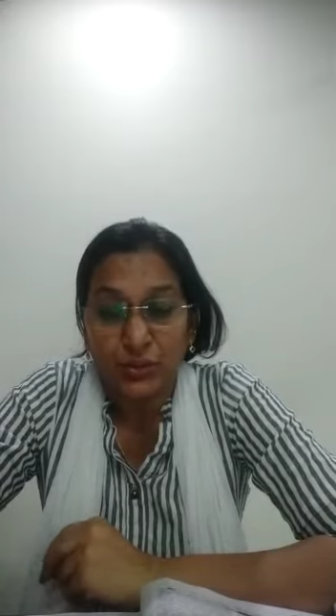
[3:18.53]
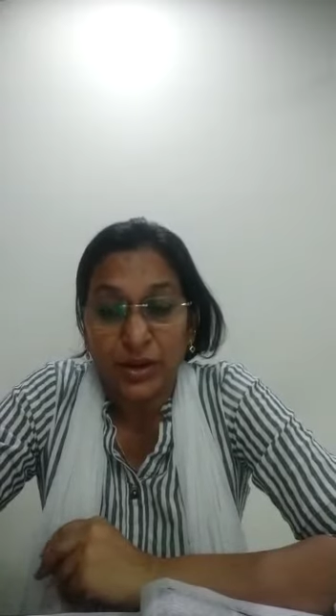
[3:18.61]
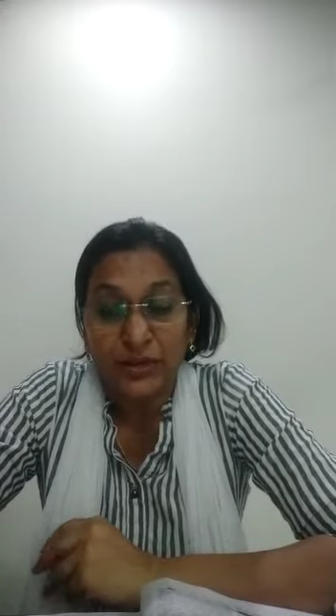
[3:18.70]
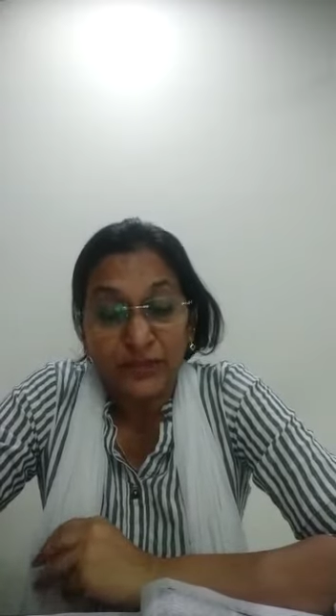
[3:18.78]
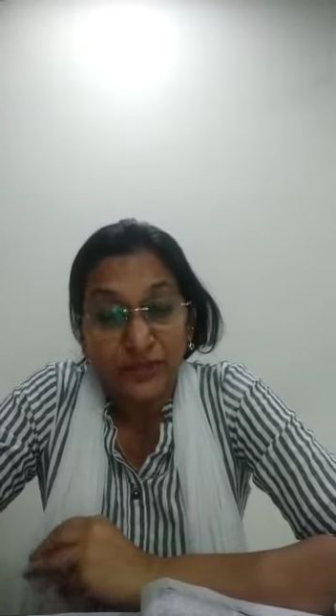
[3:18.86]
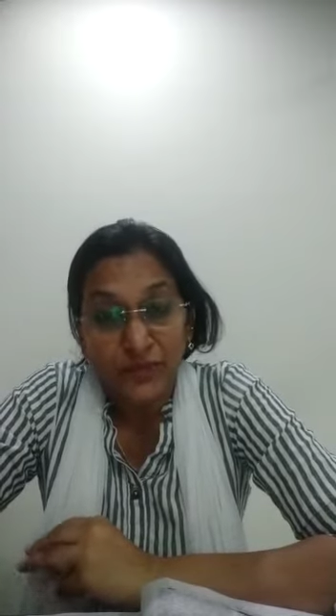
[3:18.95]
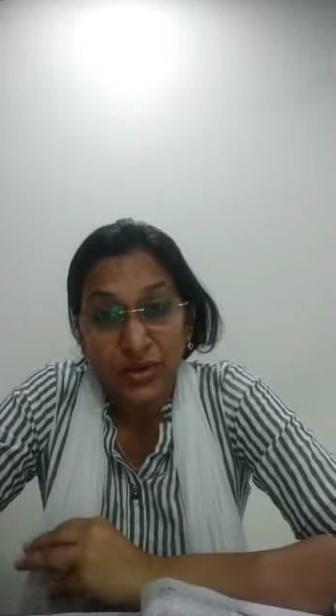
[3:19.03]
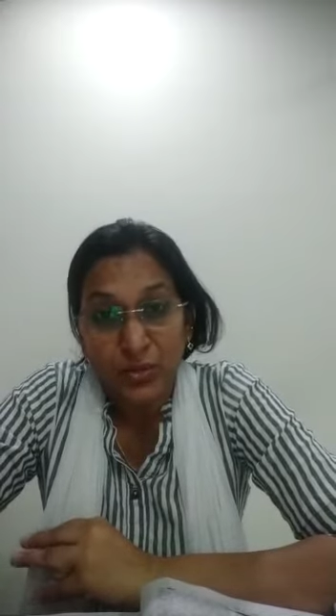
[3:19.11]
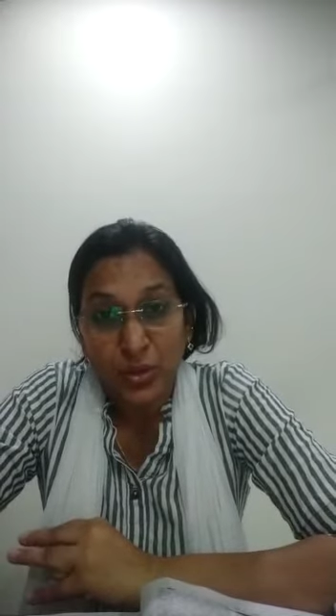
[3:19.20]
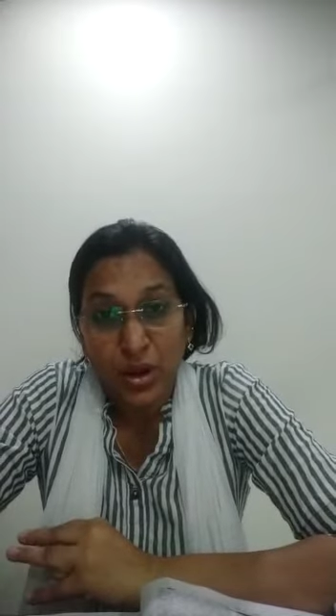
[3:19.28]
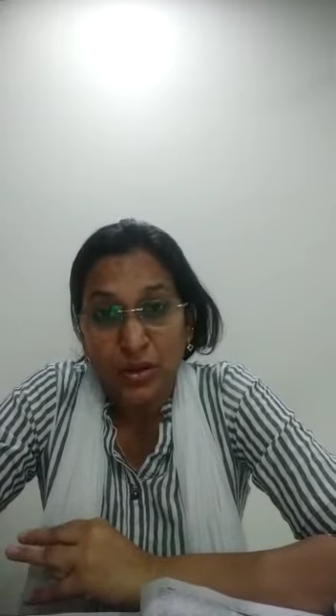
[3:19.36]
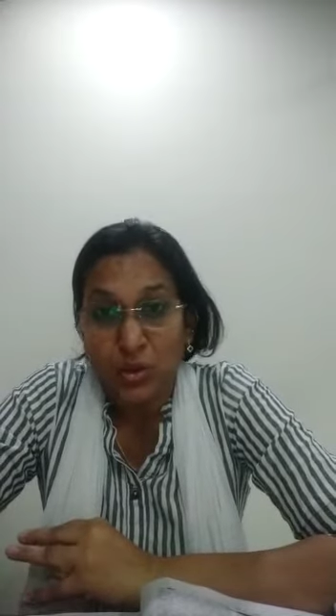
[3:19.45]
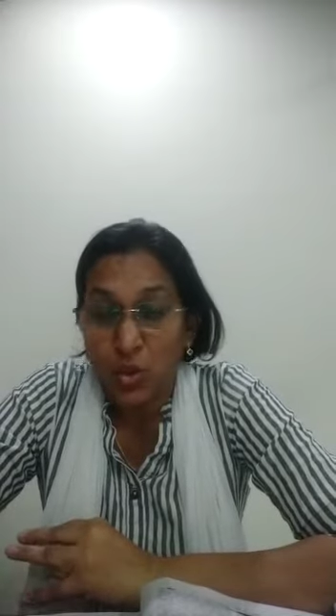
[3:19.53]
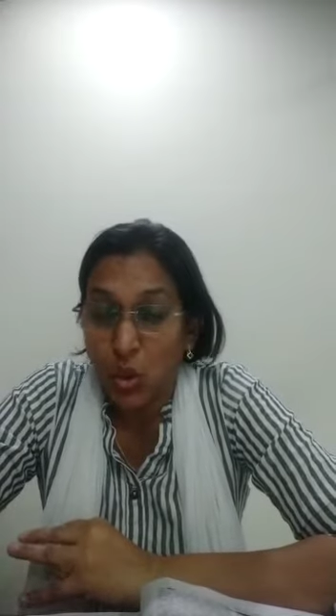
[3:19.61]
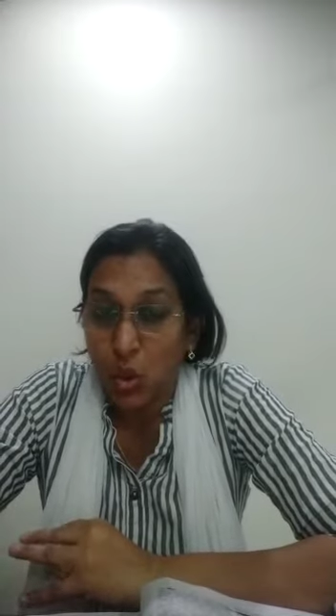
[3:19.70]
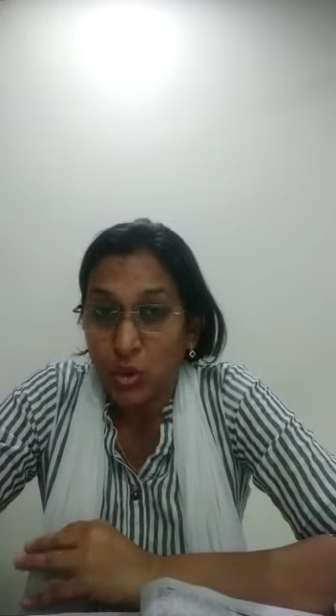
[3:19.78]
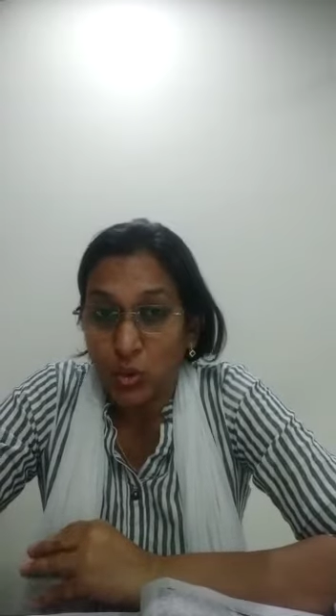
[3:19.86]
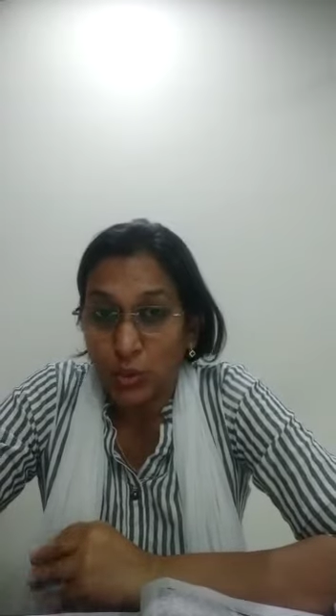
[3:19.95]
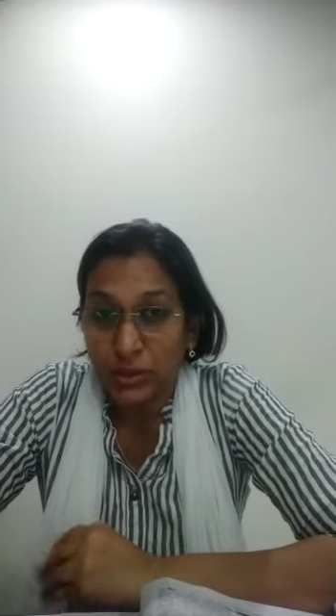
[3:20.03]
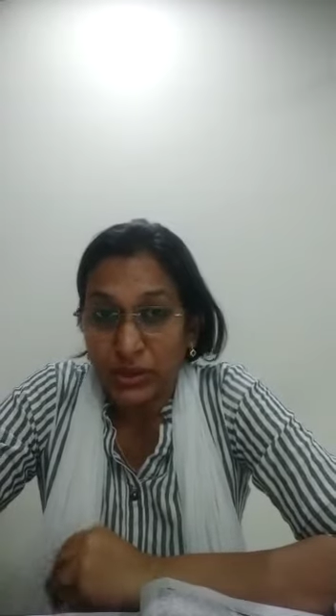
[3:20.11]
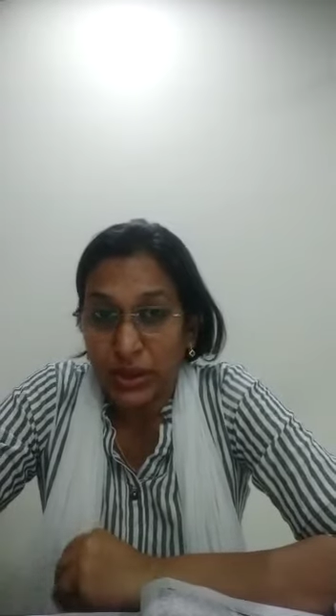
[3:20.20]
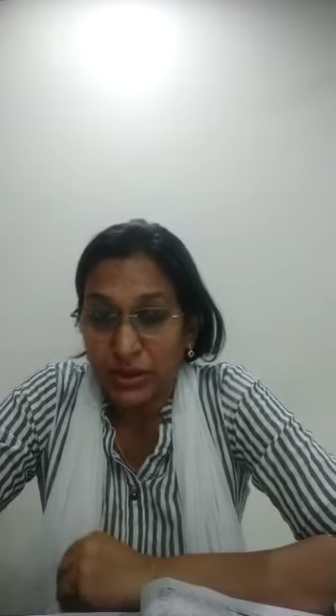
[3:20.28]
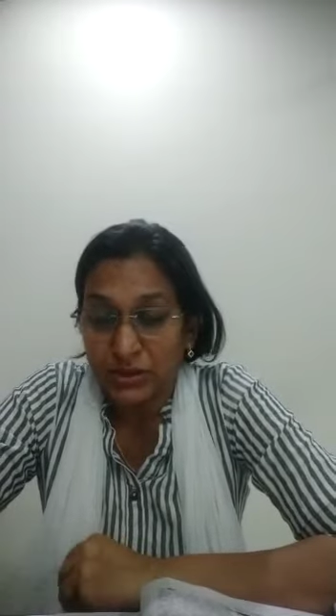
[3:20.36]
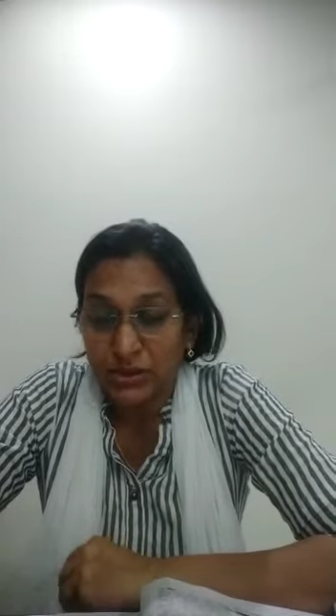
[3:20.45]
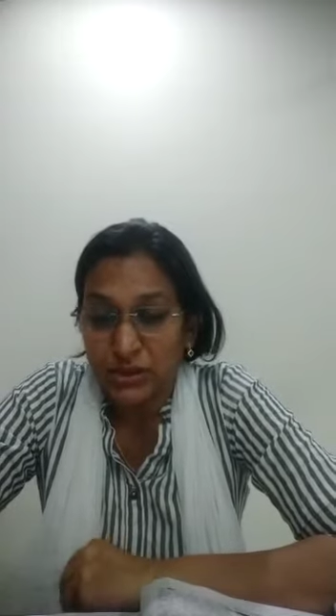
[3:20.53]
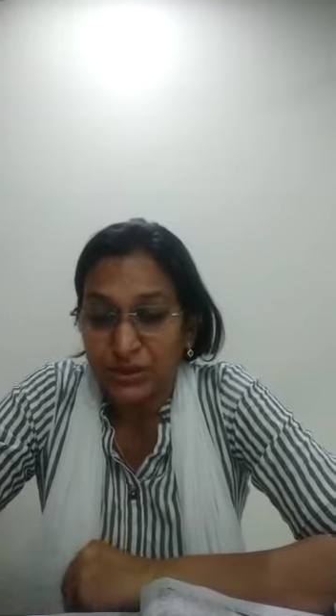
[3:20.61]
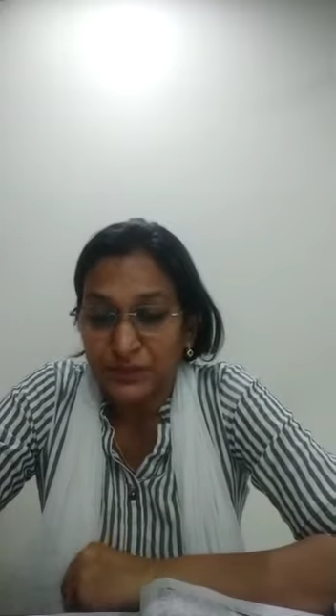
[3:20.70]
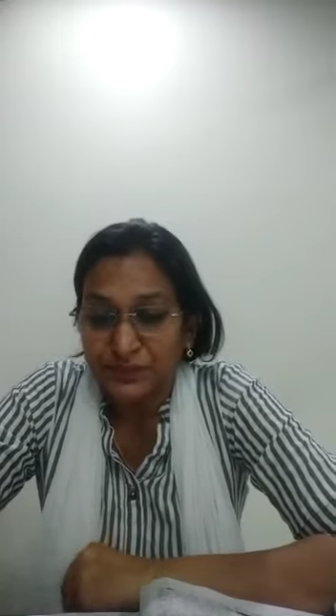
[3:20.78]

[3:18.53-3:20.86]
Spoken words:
everyone all over the country.